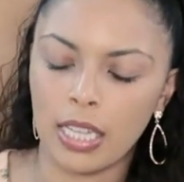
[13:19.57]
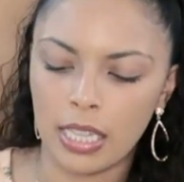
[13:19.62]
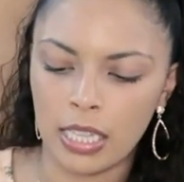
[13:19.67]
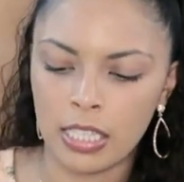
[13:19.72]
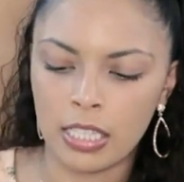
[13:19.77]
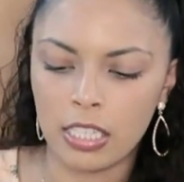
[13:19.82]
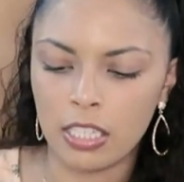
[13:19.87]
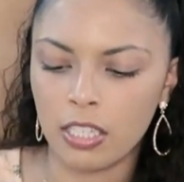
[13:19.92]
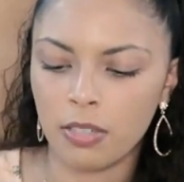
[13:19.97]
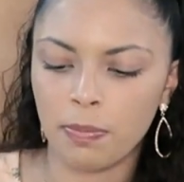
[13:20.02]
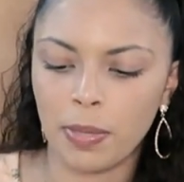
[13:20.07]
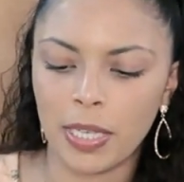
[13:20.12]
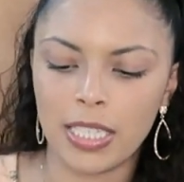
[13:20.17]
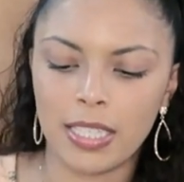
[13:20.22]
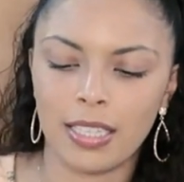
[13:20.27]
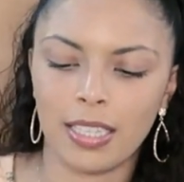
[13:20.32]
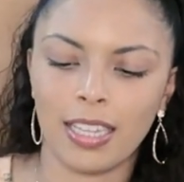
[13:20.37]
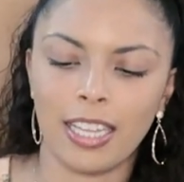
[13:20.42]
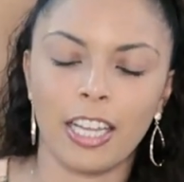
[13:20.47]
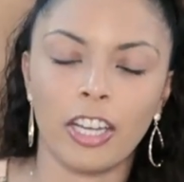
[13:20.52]
this is
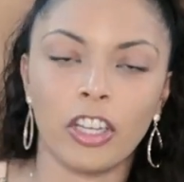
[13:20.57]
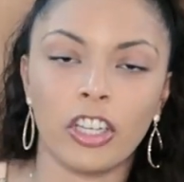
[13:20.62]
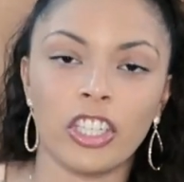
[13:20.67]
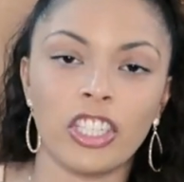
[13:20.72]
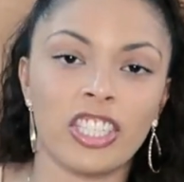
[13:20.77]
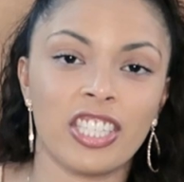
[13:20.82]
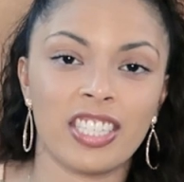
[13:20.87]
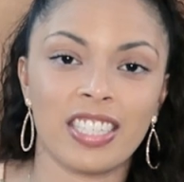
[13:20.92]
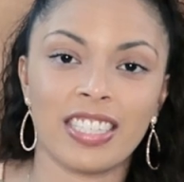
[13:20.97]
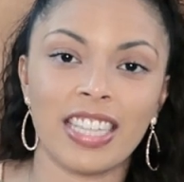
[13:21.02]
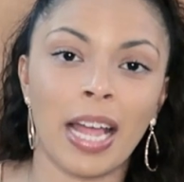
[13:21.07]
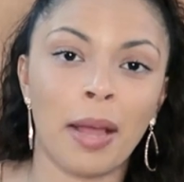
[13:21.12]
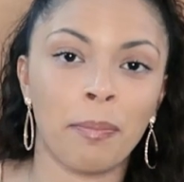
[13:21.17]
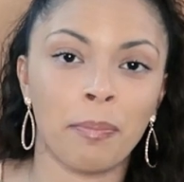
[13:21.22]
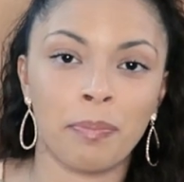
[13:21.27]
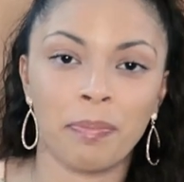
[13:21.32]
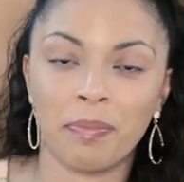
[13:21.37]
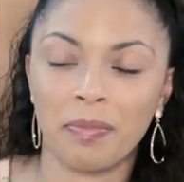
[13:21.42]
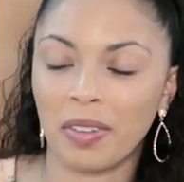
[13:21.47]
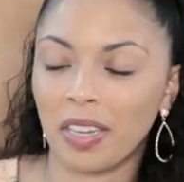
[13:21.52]
basically a good
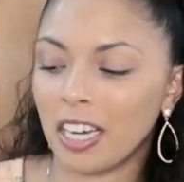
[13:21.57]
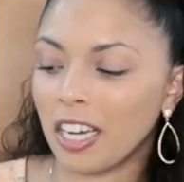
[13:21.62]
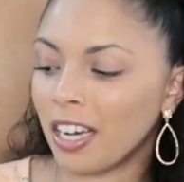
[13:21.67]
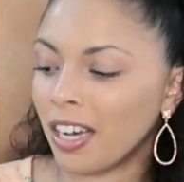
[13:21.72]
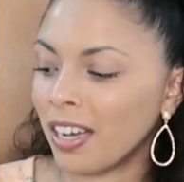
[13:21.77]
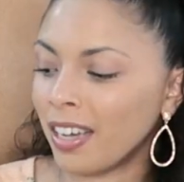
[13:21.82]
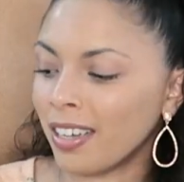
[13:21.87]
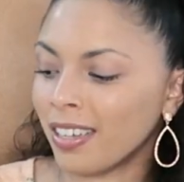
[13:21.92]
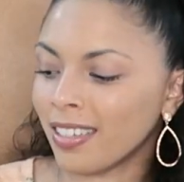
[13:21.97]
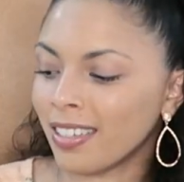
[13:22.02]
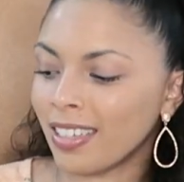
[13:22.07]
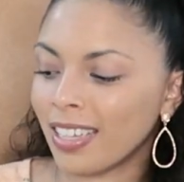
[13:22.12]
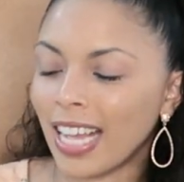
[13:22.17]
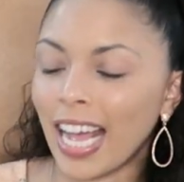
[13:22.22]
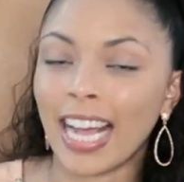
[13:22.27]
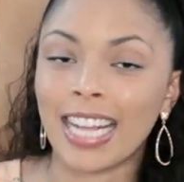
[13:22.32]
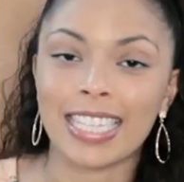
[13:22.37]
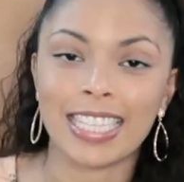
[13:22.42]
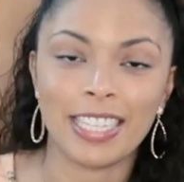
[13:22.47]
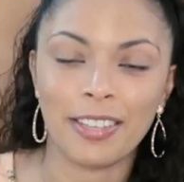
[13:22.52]
STEM
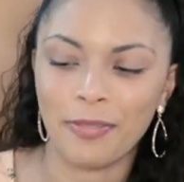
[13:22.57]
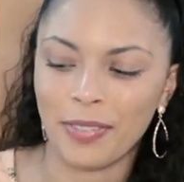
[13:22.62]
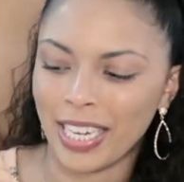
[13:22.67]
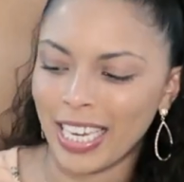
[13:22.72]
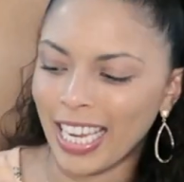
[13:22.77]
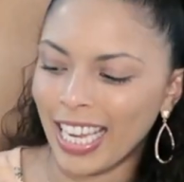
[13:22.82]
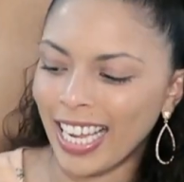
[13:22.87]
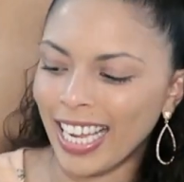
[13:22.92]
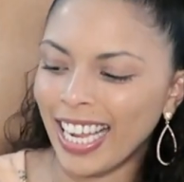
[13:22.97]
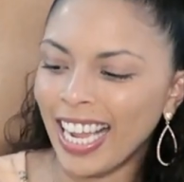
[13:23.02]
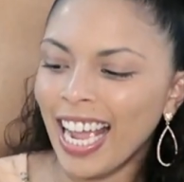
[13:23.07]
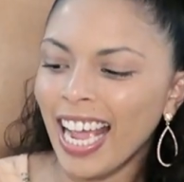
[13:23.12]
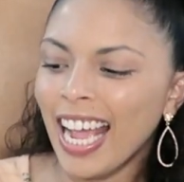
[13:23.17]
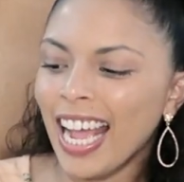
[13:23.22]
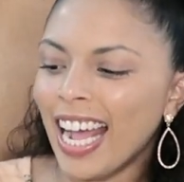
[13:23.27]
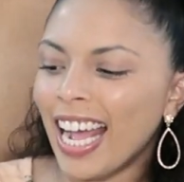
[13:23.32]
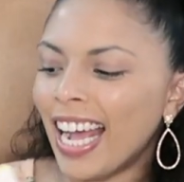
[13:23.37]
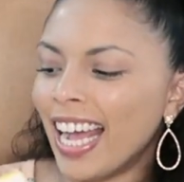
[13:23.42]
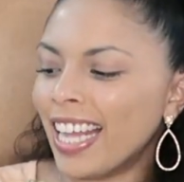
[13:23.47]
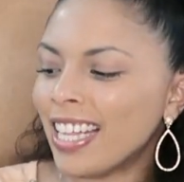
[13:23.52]
activity.
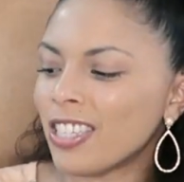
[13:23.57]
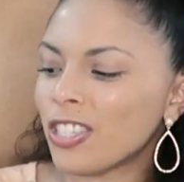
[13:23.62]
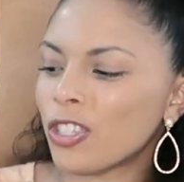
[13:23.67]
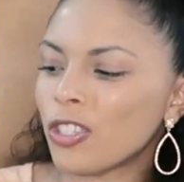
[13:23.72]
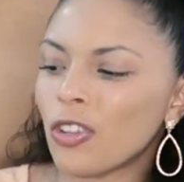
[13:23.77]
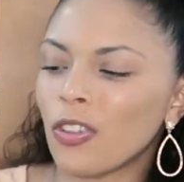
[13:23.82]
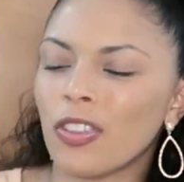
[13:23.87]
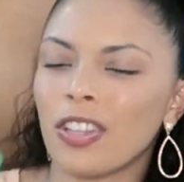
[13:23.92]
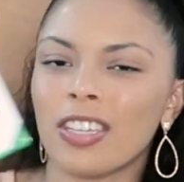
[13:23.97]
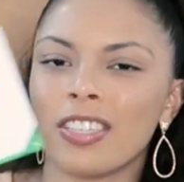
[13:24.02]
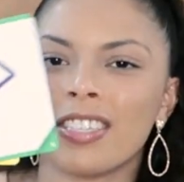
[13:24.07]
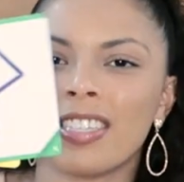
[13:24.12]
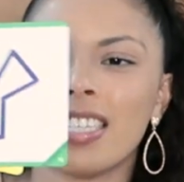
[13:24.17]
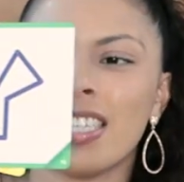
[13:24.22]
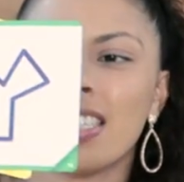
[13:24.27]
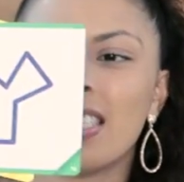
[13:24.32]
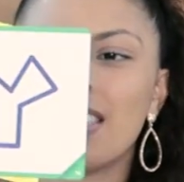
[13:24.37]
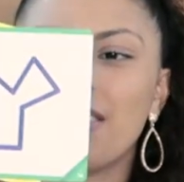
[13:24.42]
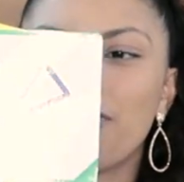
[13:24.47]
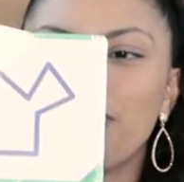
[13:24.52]
And so there's
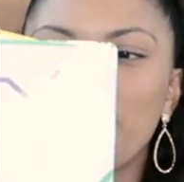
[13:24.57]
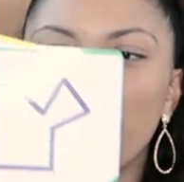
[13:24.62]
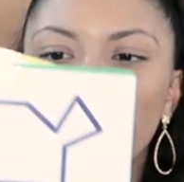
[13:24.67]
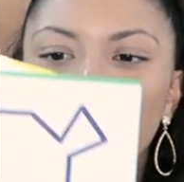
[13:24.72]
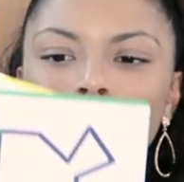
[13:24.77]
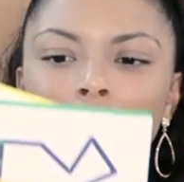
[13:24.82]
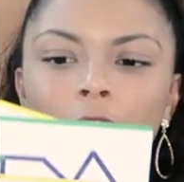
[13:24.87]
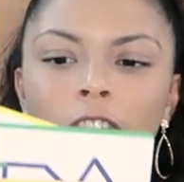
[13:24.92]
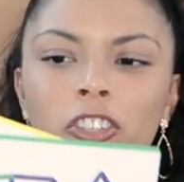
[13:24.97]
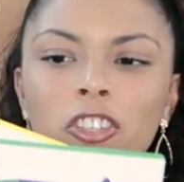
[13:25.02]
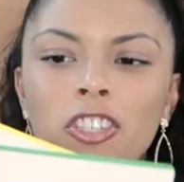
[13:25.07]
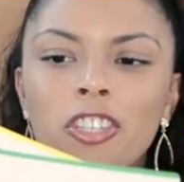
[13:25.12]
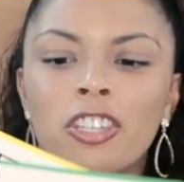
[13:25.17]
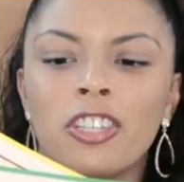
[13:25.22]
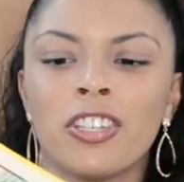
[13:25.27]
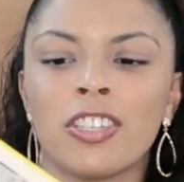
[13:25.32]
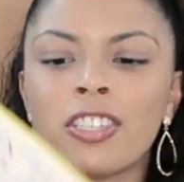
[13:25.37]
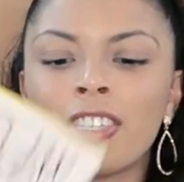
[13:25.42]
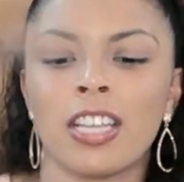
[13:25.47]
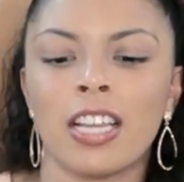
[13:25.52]
these different
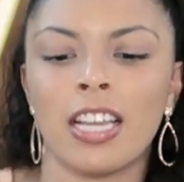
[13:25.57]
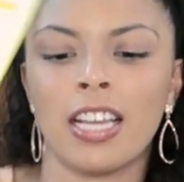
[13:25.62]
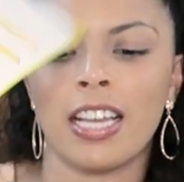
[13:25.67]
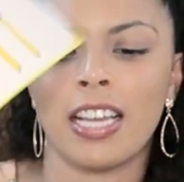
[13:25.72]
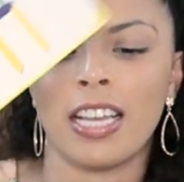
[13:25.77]
pictures